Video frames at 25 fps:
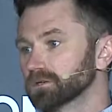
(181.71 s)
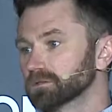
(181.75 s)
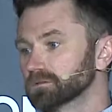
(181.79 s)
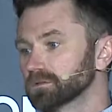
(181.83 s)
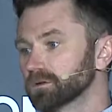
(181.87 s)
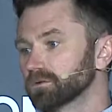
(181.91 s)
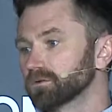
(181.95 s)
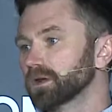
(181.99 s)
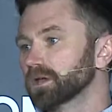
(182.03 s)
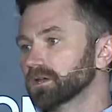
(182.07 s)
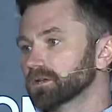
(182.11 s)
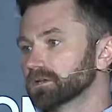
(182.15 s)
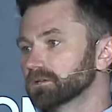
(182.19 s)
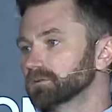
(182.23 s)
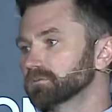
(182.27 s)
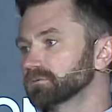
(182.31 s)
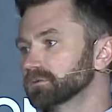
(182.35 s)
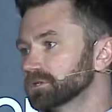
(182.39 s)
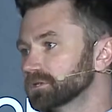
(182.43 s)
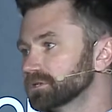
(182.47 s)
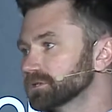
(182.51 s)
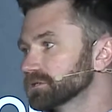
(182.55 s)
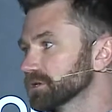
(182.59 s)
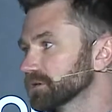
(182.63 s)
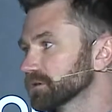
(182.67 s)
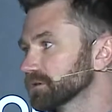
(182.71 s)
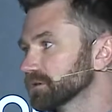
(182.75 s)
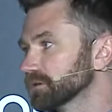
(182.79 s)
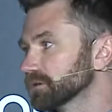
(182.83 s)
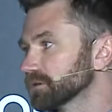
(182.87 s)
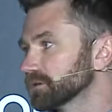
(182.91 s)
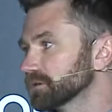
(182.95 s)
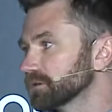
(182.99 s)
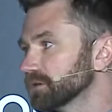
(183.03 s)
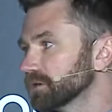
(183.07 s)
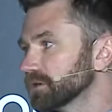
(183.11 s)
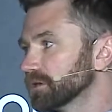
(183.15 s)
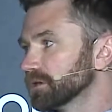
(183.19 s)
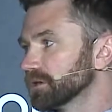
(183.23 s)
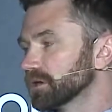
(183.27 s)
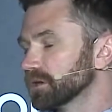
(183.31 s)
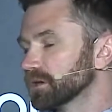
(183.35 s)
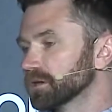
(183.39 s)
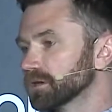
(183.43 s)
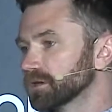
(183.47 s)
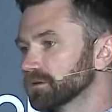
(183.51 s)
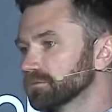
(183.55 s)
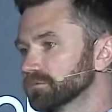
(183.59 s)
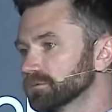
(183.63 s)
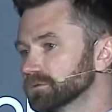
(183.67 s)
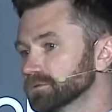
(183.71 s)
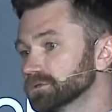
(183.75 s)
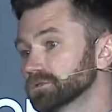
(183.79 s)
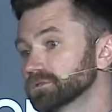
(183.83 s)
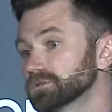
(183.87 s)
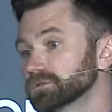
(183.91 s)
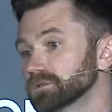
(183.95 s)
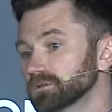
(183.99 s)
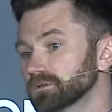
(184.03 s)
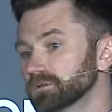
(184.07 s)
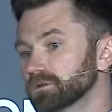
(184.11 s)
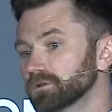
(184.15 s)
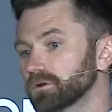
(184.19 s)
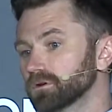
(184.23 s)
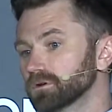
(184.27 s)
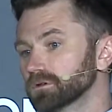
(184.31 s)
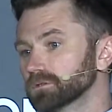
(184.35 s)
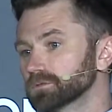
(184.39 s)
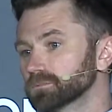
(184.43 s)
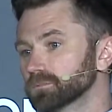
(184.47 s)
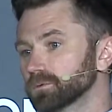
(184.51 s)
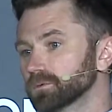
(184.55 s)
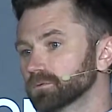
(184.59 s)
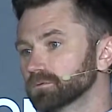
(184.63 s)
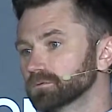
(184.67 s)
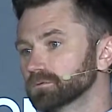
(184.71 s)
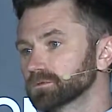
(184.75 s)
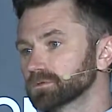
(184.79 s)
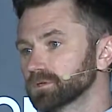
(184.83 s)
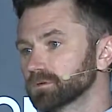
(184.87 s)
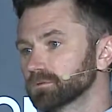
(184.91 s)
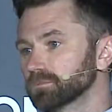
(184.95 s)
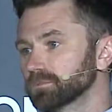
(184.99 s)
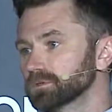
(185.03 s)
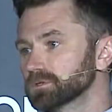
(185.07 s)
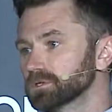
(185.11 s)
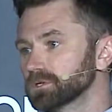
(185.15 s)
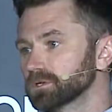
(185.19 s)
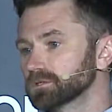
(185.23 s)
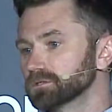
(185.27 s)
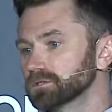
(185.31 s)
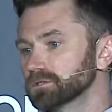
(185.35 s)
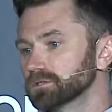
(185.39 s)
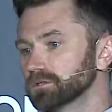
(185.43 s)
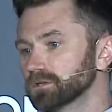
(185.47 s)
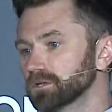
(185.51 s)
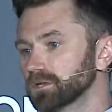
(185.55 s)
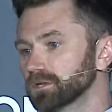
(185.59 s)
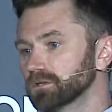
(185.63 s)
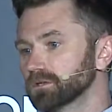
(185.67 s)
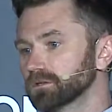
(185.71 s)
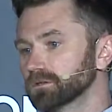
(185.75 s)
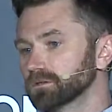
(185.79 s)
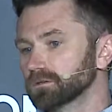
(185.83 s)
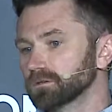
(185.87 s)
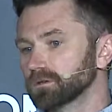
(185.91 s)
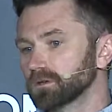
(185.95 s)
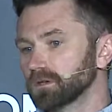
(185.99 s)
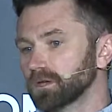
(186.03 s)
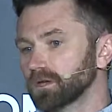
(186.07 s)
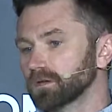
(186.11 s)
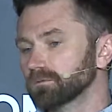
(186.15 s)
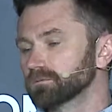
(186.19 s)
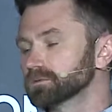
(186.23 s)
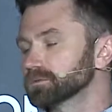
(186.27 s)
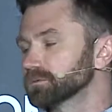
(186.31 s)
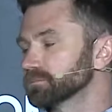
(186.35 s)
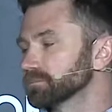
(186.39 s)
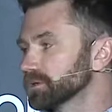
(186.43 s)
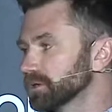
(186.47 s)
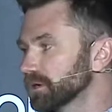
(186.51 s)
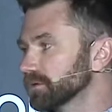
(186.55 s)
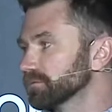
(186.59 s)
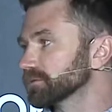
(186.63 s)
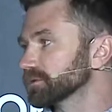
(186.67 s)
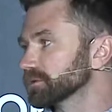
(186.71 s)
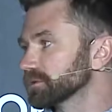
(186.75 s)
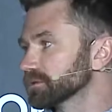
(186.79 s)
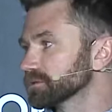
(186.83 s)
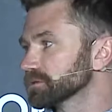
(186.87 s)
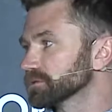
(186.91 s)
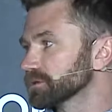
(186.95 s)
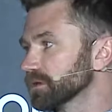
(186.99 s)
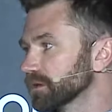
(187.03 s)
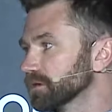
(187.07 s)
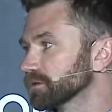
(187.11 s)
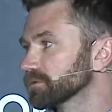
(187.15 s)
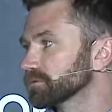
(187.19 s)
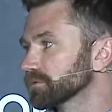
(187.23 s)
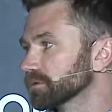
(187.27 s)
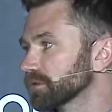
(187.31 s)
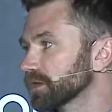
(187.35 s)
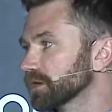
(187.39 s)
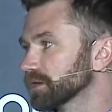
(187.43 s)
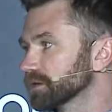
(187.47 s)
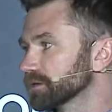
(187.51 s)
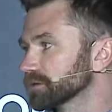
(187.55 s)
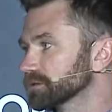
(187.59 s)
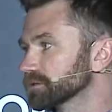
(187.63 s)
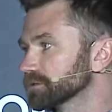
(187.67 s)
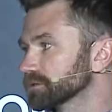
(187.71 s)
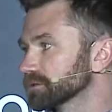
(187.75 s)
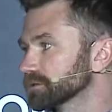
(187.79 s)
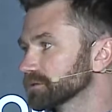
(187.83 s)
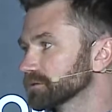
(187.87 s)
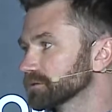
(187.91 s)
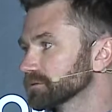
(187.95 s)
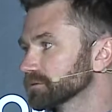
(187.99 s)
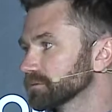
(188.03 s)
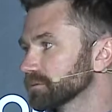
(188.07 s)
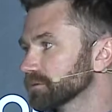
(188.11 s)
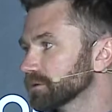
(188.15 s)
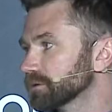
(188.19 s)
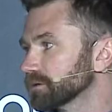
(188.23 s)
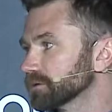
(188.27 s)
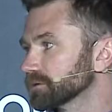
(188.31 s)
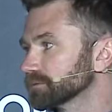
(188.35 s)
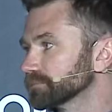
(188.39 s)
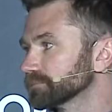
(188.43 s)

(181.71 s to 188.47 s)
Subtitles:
directly with each other, reducing the cost, but also potentially they can have some governance over that entity as well.